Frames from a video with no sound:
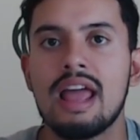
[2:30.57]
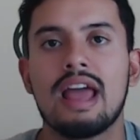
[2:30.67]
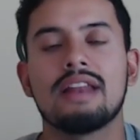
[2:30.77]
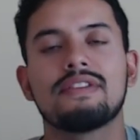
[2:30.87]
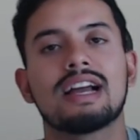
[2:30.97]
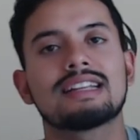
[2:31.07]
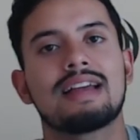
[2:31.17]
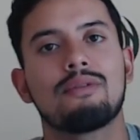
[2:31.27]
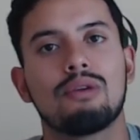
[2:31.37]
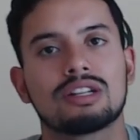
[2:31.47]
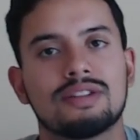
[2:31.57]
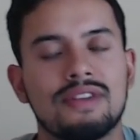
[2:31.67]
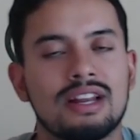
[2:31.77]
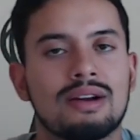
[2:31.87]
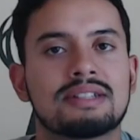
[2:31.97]
And if you guys haven't watched the
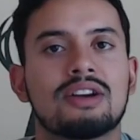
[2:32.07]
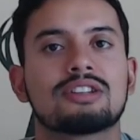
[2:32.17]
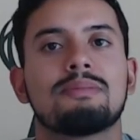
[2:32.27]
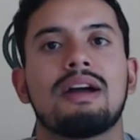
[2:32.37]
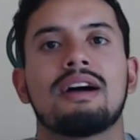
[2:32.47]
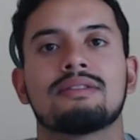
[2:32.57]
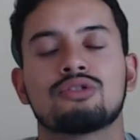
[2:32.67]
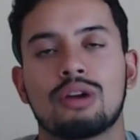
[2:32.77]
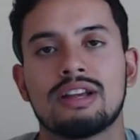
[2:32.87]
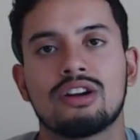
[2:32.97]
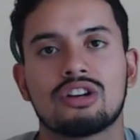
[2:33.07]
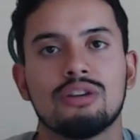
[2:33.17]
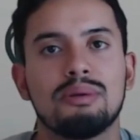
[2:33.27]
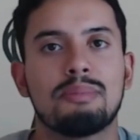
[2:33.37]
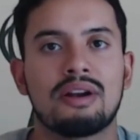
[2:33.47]
video, I talked about how Trae Young could
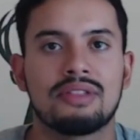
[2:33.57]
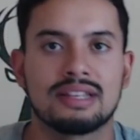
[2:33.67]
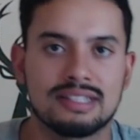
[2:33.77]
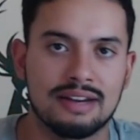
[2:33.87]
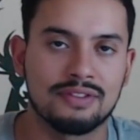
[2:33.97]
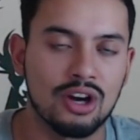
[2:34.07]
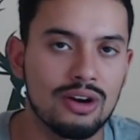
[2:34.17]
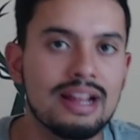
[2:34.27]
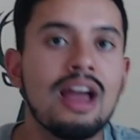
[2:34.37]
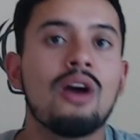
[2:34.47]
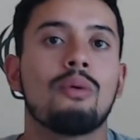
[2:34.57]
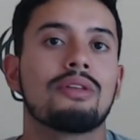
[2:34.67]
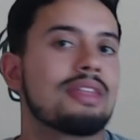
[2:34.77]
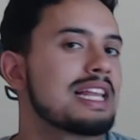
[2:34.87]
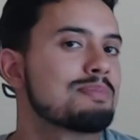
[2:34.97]
be better than Steph Curry. Whether
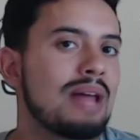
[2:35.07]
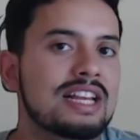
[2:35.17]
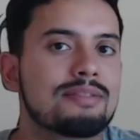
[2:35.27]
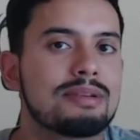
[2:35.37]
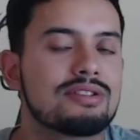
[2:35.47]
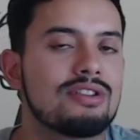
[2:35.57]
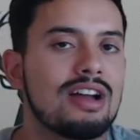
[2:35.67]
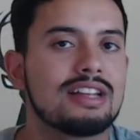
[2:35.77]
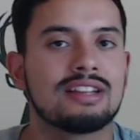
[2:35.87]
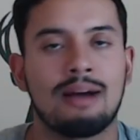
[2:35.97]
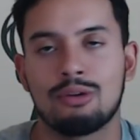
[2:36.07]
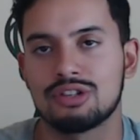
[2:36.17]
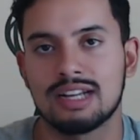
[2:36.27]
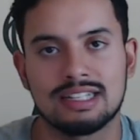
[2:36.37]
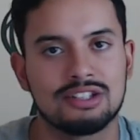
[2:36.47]
that's blasphemous or not, I want you
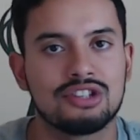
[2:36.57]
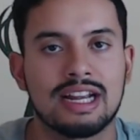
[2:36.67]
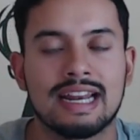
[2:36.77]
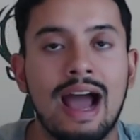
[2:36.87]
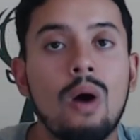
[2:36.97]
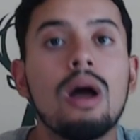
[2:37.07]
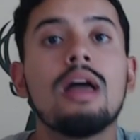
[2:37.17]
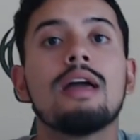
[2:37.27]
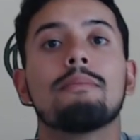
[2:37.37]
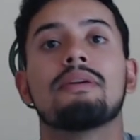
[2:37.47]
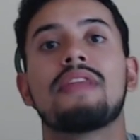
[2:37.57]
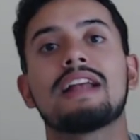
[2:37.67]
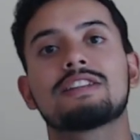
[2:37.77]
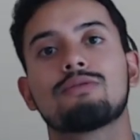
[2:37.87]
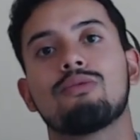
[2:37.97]
guys to check it out. But
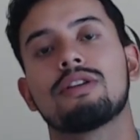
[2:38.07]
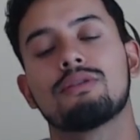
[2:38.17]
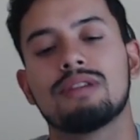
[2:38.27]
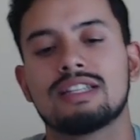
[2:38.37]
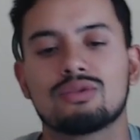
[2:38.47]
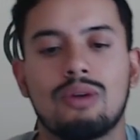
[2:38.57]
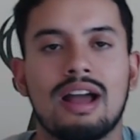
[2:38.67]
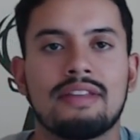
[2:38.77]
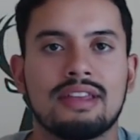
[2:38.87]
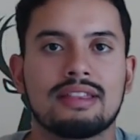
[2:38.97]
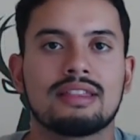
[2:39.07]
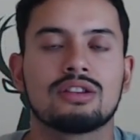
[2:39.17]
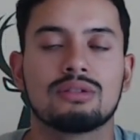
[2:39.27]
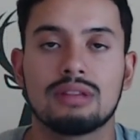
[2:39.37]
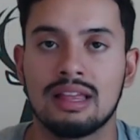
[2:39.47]
that's one of the reasons why I think that the
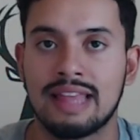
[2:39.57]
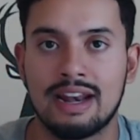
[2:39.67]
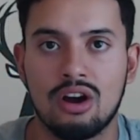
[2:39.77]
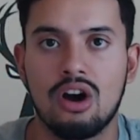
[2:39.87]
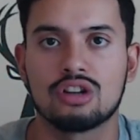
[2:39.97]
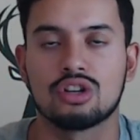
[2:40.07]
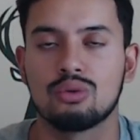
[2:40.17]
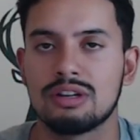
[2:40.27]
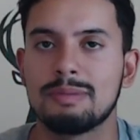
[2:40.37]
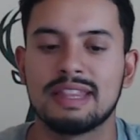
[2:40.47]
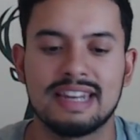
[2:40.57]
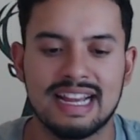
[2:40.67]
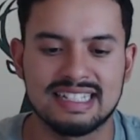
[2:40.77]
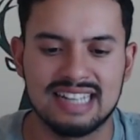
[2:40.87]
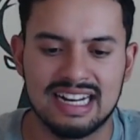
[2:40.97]
Atlanta Hawks are going to be the
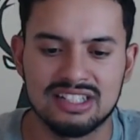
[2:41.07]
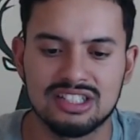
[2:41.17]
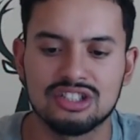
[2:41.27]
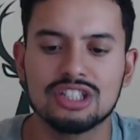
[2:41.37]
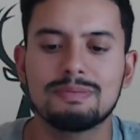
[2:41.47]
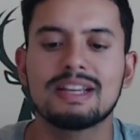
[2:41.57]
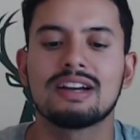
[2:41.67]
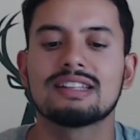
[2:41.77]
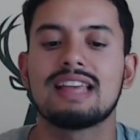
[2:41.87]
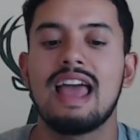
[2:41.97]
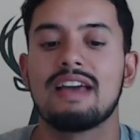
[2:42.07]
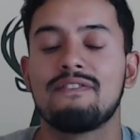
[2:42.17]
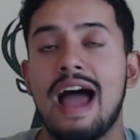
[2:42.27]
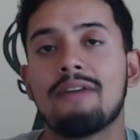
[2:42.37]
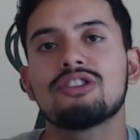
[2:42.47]
next dynasty. Just because
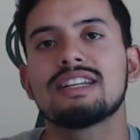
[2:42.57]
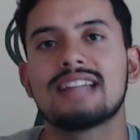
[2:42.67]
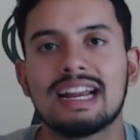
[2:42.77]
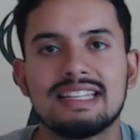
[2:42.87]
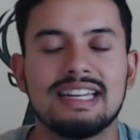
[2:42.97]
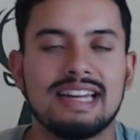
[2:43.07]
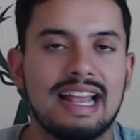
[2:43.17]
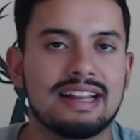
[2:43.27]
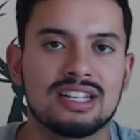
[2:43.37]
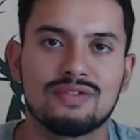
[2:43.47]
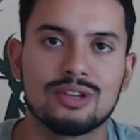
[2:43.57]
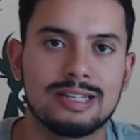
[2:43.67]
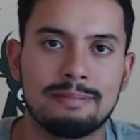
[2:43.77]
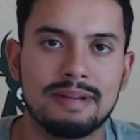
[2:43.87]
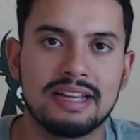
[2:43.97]
averaging 19 and 8 in his first
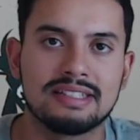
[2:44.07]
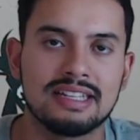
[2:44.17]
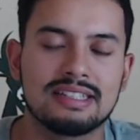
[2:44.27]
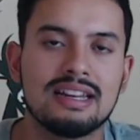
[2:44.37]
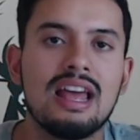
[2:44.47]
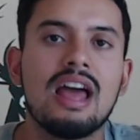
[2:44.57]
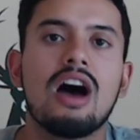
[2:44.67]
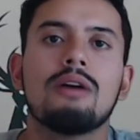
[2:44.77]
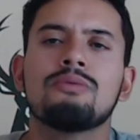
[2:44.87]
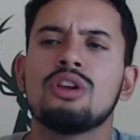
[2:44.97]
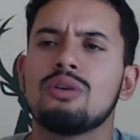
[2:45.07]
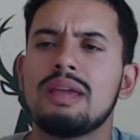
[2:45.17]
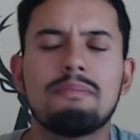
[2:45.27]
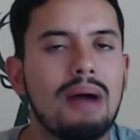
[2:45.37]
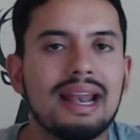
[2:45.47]
NBA season, you know, he
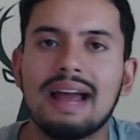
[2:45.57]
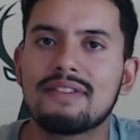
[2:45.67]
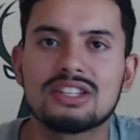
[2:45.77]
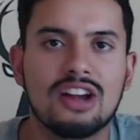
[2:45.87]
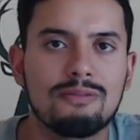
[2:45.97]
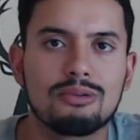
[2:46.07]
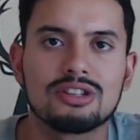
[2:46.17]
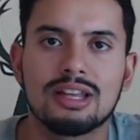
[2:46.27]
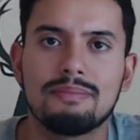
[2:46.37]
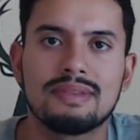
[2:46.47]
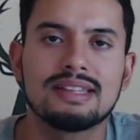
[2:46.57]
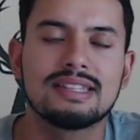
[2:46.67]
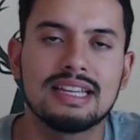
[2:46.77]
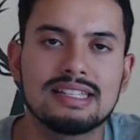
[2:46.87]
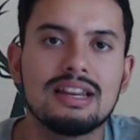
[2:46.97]
might have a sophomore slump this
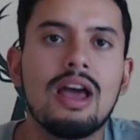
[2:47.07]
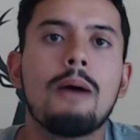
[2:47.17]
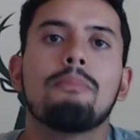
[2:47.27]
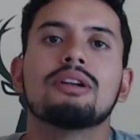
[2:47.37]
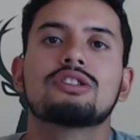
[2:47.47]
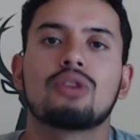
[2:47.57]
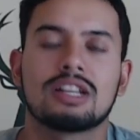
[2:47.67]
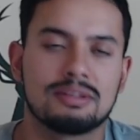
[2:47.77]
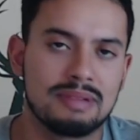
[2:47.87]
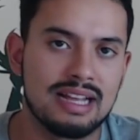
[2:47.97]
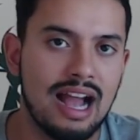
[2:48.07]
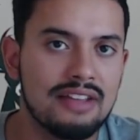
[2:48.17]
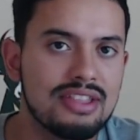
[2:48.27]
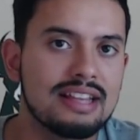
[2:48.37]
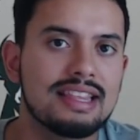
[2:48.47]
season, but trust me, I
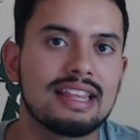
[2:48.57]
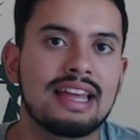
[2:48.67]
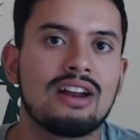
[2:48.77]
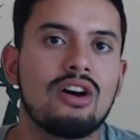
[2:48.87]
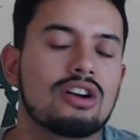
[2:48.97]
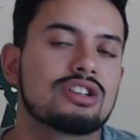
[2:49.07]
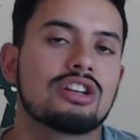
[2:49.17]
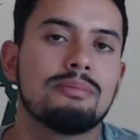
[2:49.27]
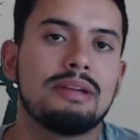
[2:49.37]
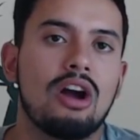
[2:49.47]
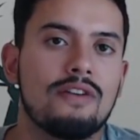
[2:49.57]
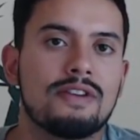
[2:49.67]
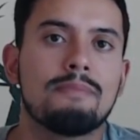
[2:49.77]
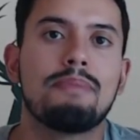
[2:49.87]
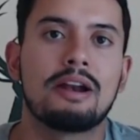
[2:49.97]
think the Atlanta Hawks are going to be off in a
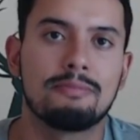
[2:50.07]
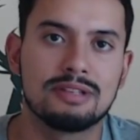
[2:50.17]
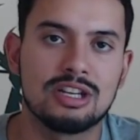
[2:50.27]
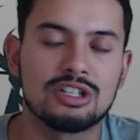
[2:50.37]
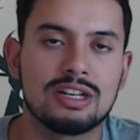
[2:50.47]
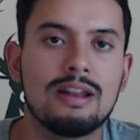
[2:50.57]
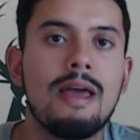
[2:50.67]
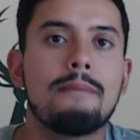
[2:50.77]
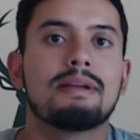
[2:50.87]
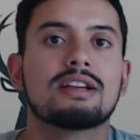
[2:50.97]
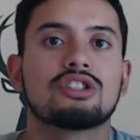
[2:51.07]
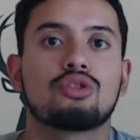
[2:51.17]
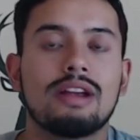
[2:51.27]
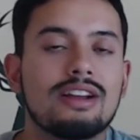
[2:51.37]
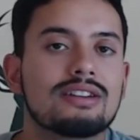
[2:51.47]
better position, because
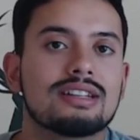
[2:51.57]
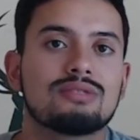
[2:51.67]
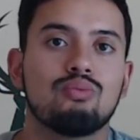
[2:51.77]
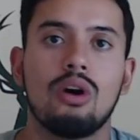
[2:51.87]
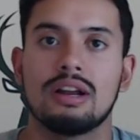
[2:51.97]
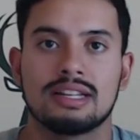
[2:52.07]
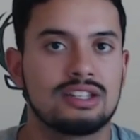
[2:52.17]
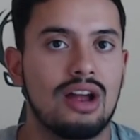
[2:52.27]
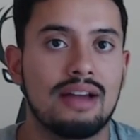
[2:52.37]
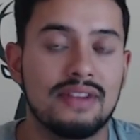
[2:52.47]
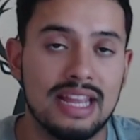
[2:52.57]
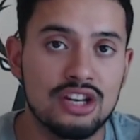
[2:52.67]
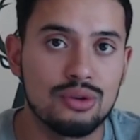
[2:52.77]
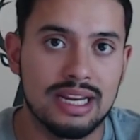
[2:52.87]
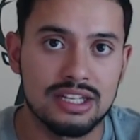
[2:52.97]
Trae Young does not have an
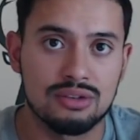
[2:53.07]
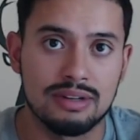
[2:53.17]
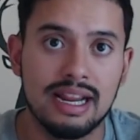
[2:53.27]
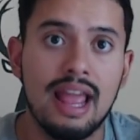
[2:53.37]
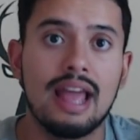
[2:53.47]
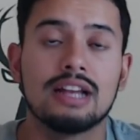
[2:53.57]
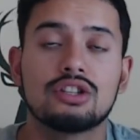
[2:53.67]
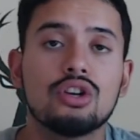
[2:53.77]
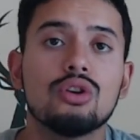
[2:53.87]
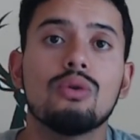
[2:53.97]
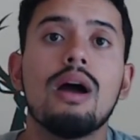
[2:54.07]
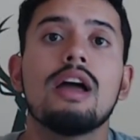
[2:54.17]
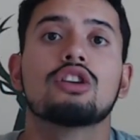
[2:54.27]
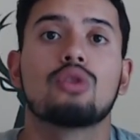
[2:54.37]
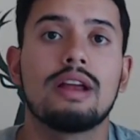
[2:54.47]
injury history, and 2,
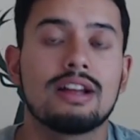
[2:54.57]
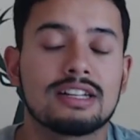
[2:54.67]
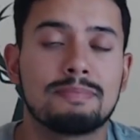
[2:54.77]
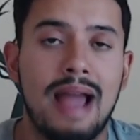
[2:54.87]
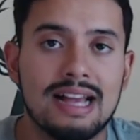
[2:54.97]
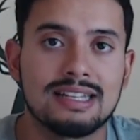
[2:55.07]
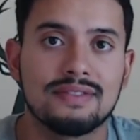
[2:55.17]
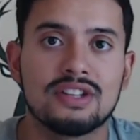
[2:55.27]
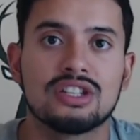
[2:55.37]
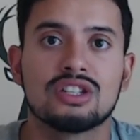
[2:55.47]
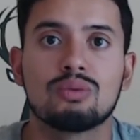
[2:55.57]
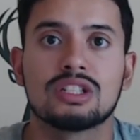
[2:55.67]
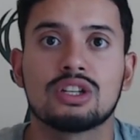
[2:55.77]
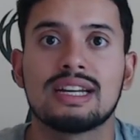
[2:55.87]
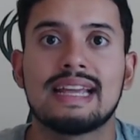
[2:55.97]
Trae Young's passing vision is what's
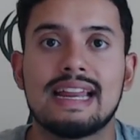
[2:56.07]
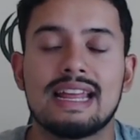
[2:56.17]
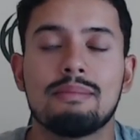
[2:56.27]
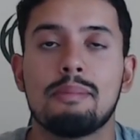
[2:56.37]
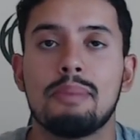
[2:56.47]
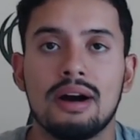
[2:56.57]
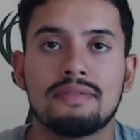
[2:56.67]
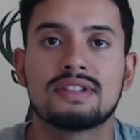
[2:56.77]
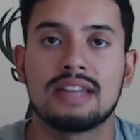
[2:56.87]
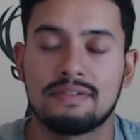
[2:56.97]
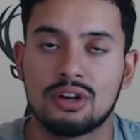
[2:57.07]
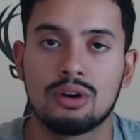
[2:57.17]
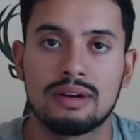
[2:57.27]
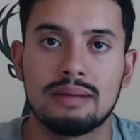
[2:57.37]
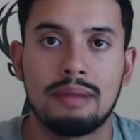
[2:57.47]
going to get him above Steph
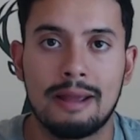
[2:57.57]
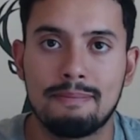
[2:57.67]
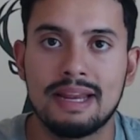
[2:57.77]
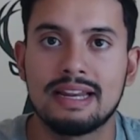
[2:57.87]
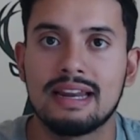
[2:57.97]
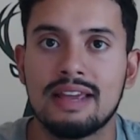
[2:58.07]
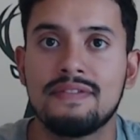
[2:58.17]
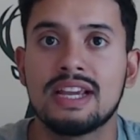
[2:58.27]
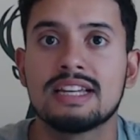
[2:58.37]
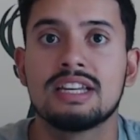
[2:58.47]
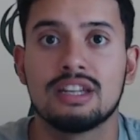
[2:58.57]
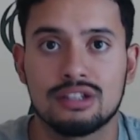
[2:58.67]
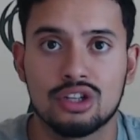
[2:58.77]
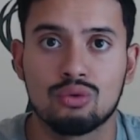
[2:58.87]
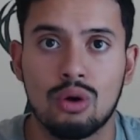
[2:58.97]
Curry, in my opinion, if he continues
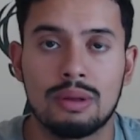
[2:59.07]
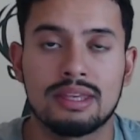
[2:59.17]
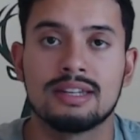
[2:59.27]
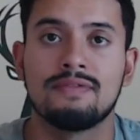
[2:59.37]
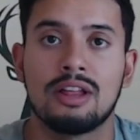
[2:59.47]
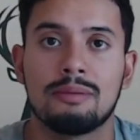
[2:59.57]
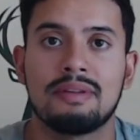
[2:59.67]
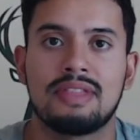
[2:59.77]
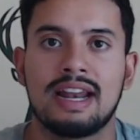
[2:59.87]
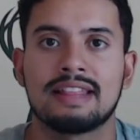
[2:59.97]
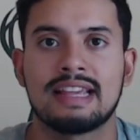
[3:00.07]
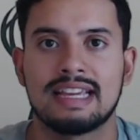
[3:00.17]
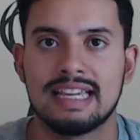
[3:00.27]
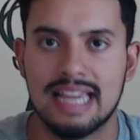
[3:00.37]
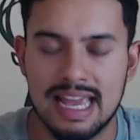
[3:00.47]
to grow at the development that I think
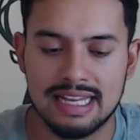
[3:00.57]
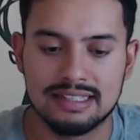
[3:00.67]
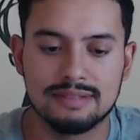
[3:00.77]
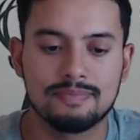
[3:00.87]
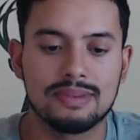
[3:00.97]
he is.